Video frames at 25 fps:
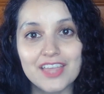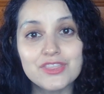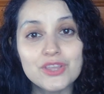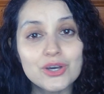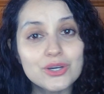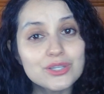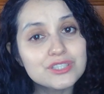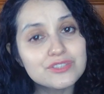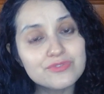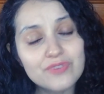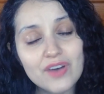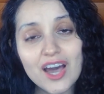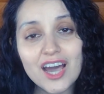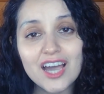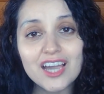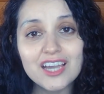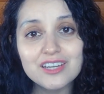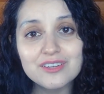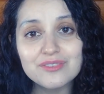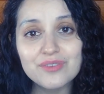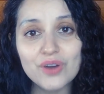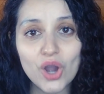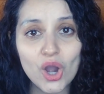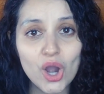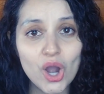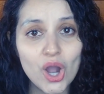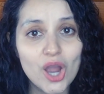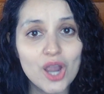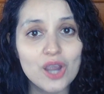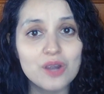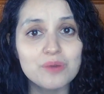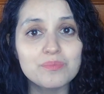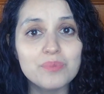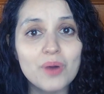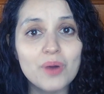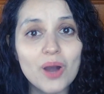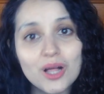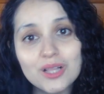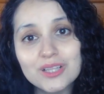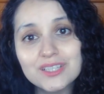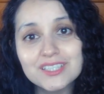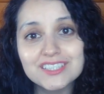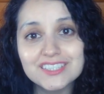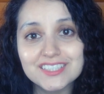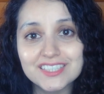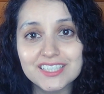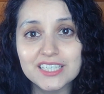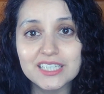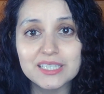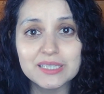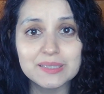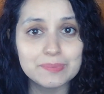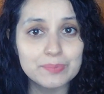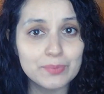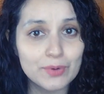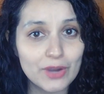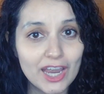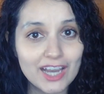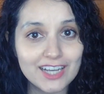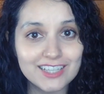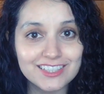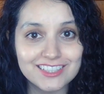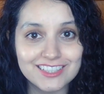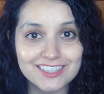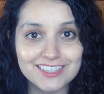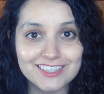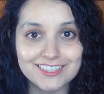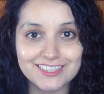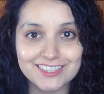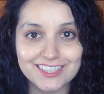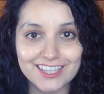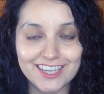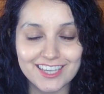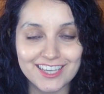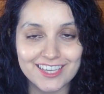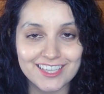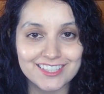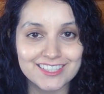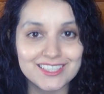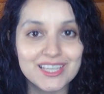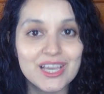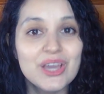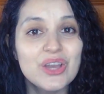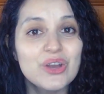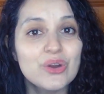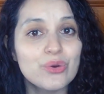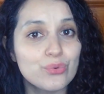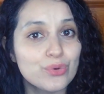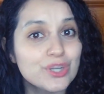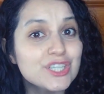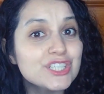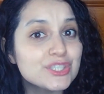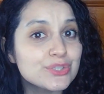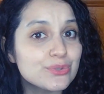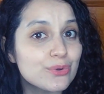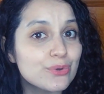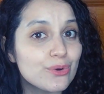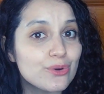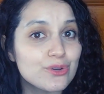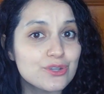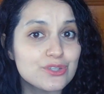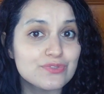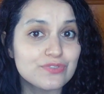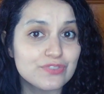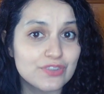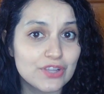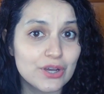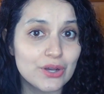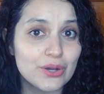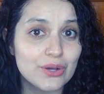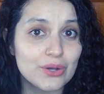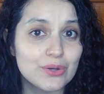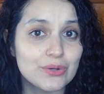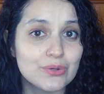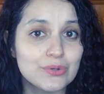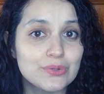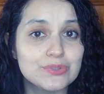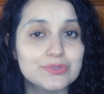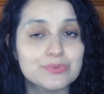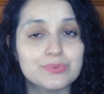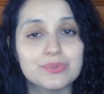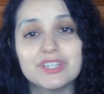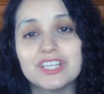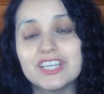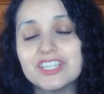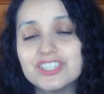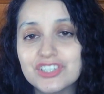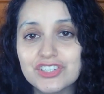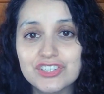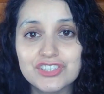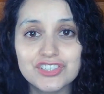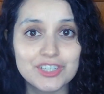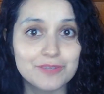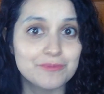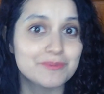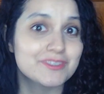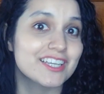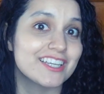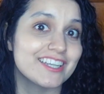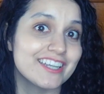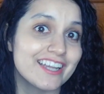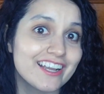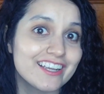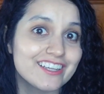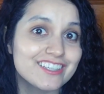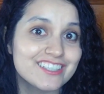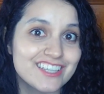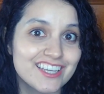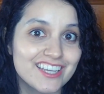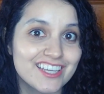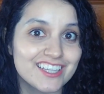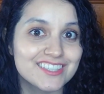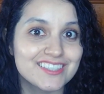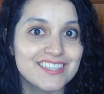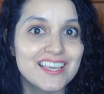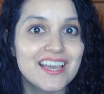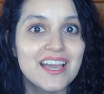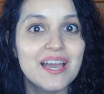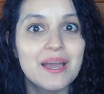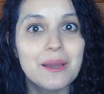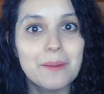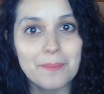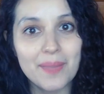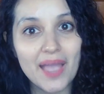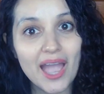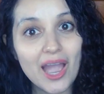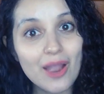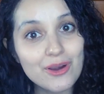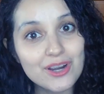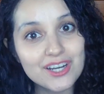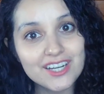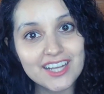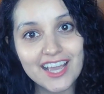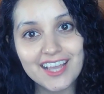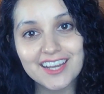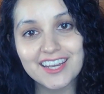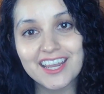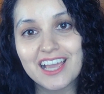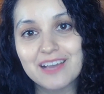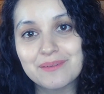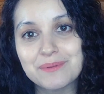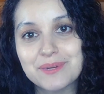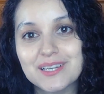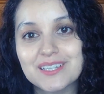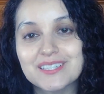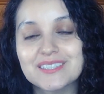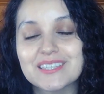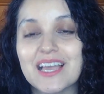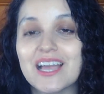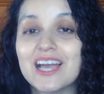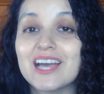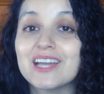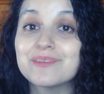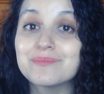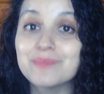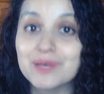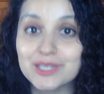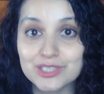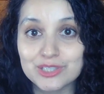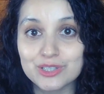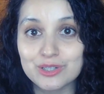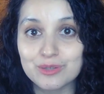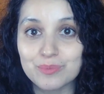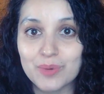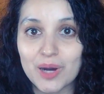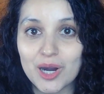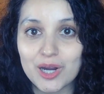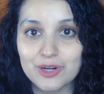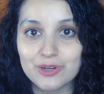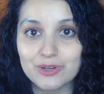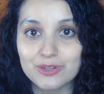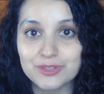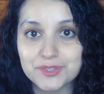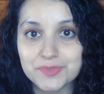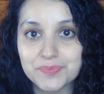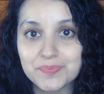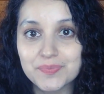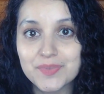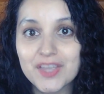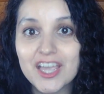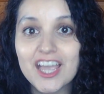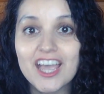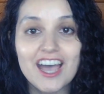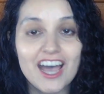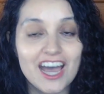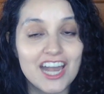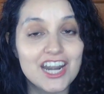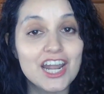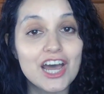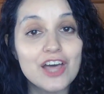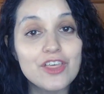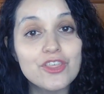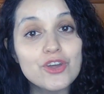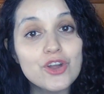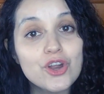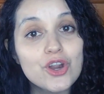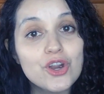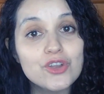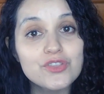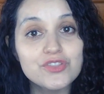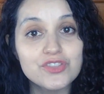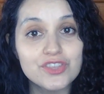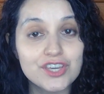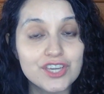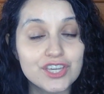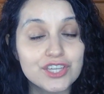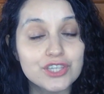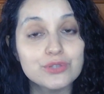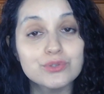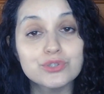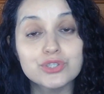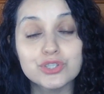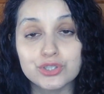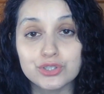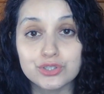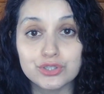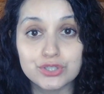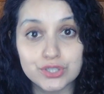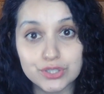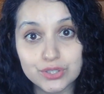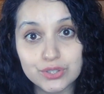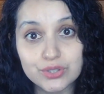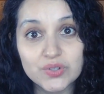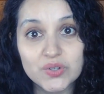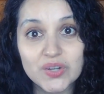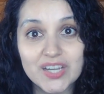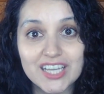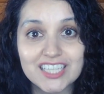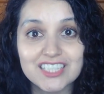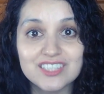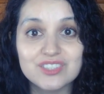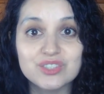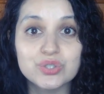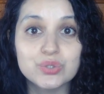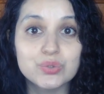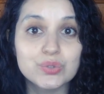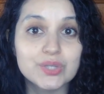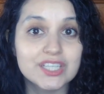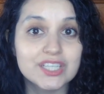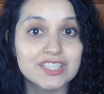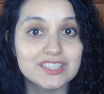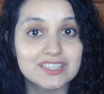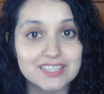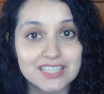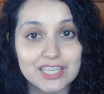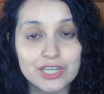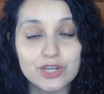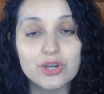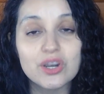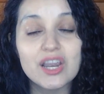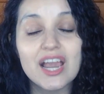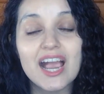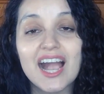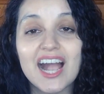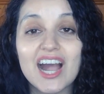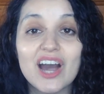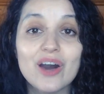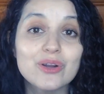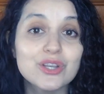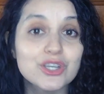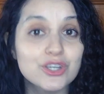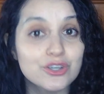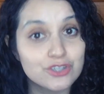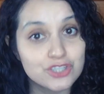those 5 are policy, practices, resource flows, relationships, connections, power dynamics, and mental models. Another thing you should do is to consider how you're